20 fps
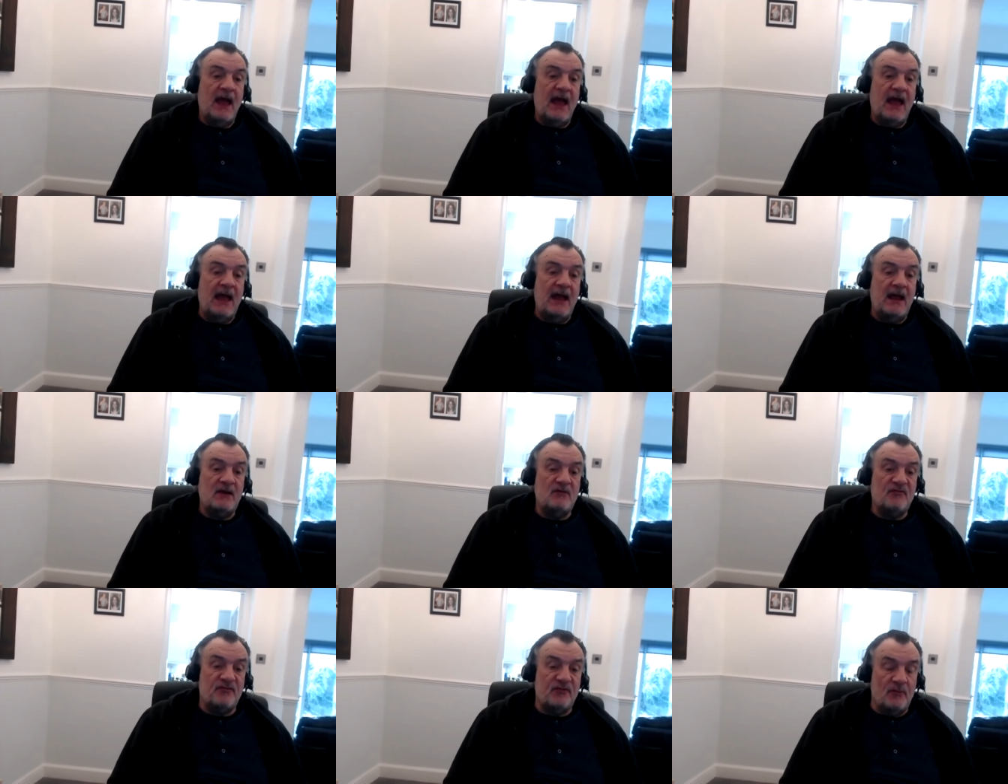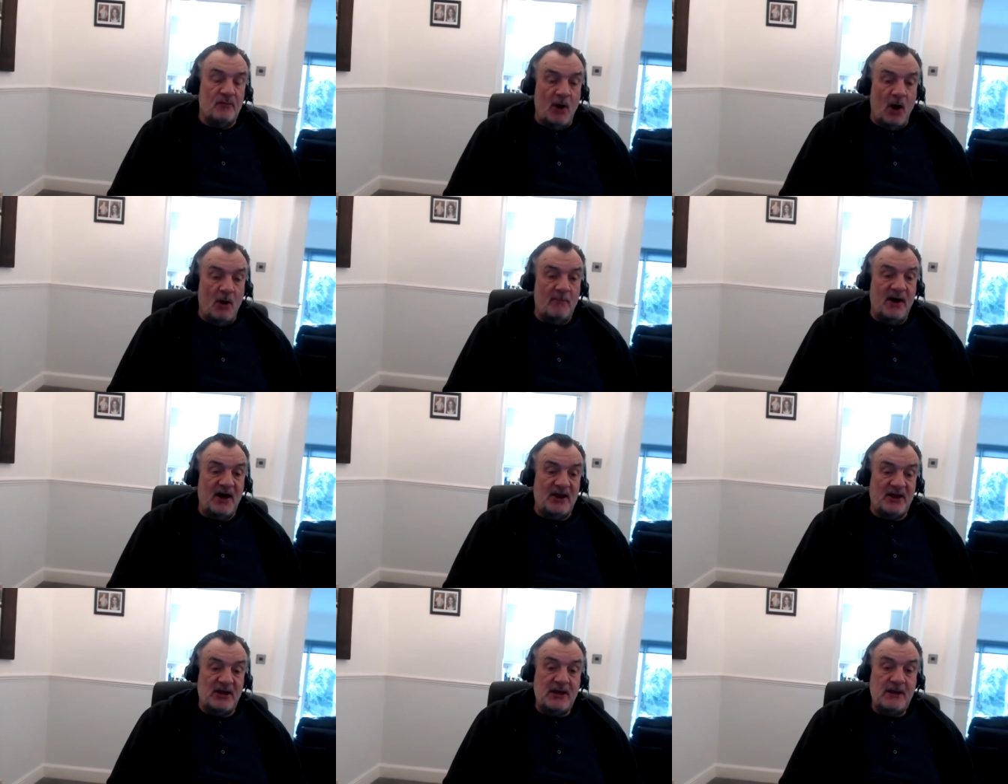And for my
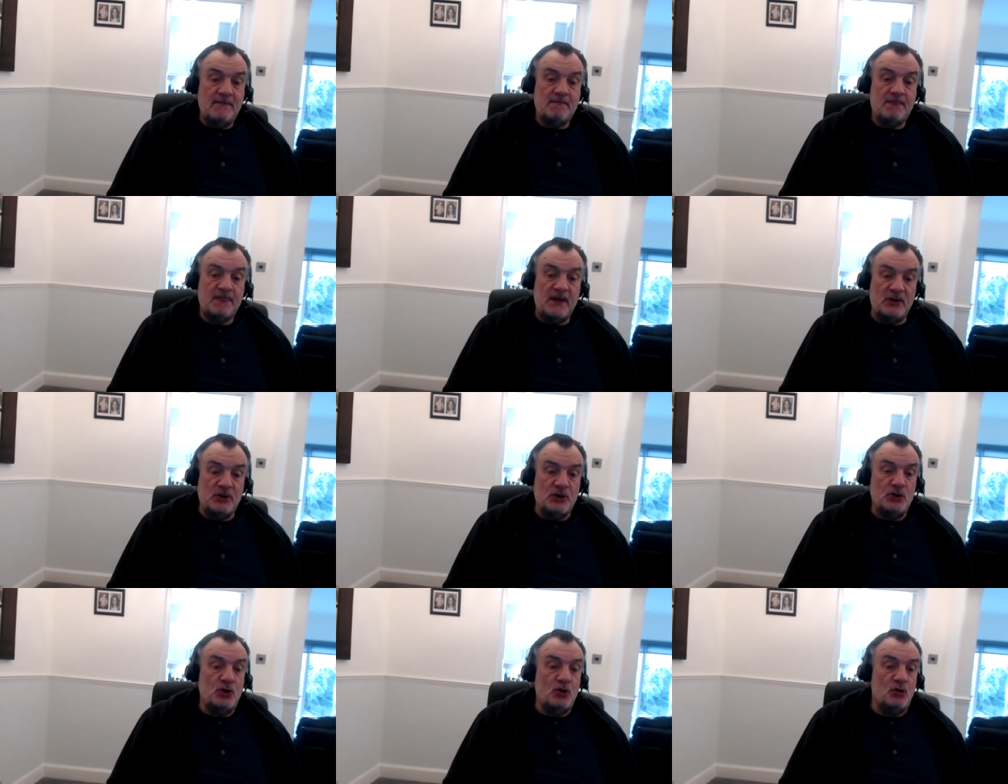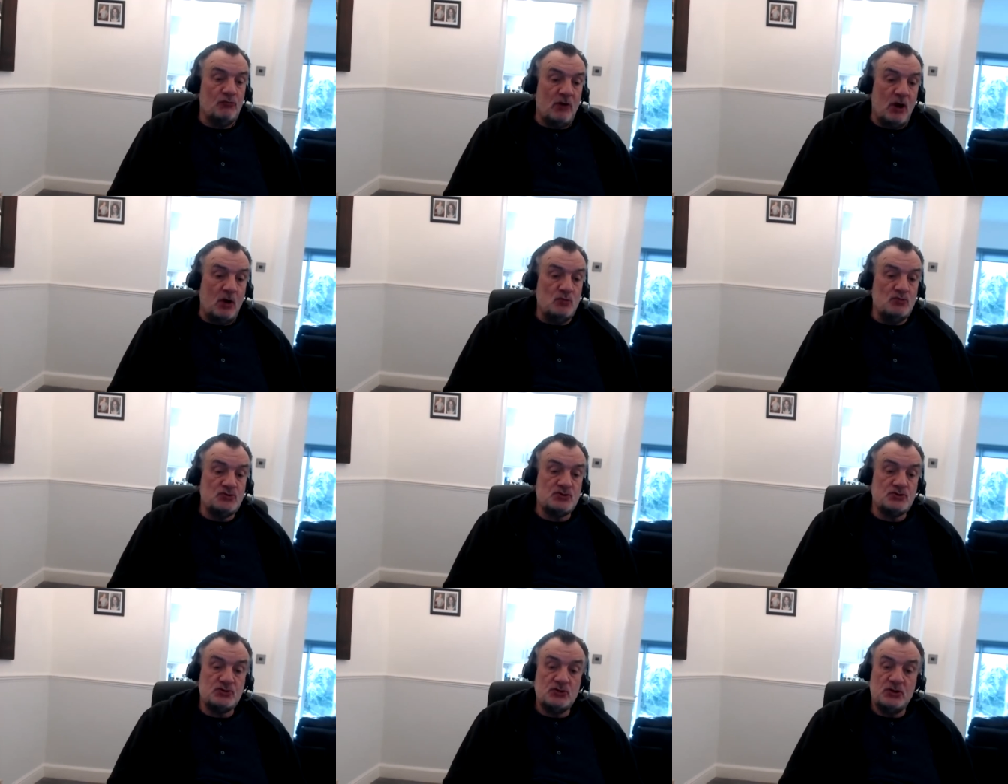money in the
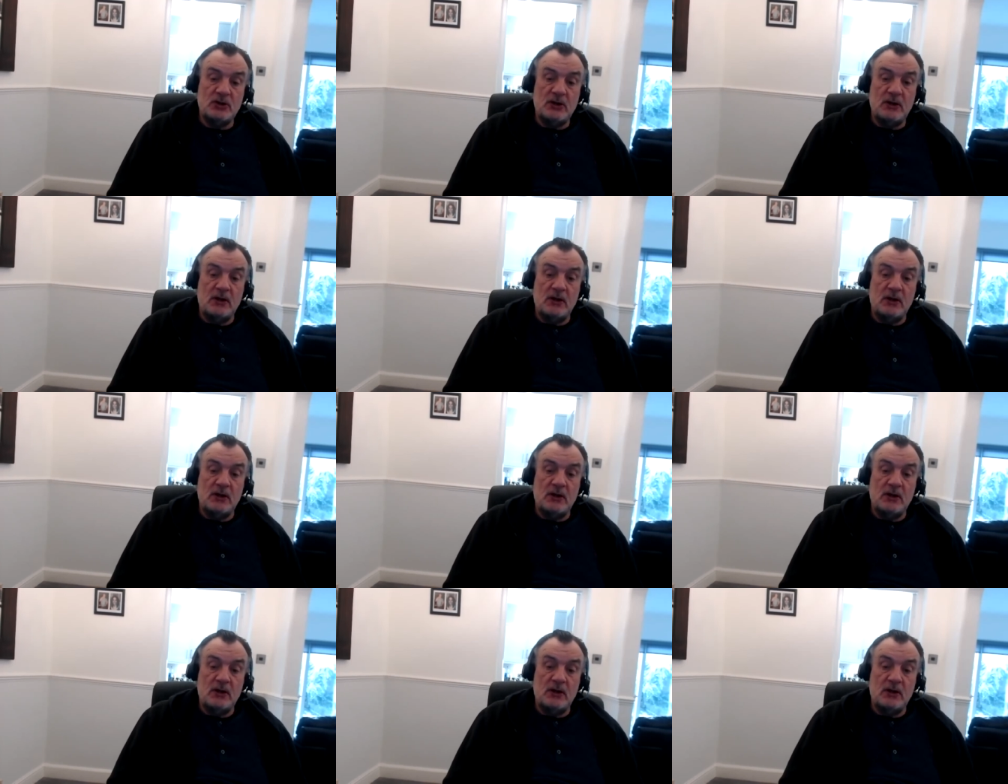Euros,